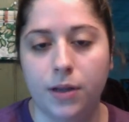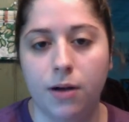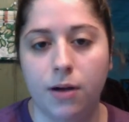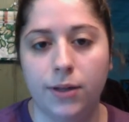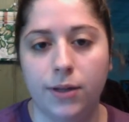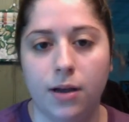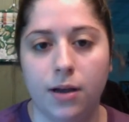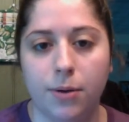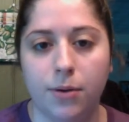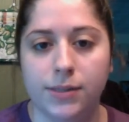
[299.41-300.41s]
are really on
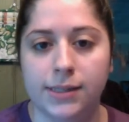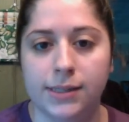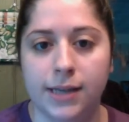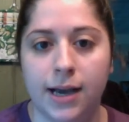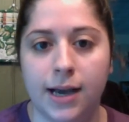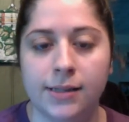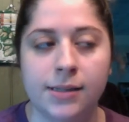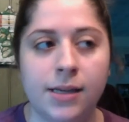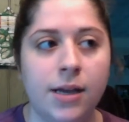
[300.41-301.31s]
opposing sides.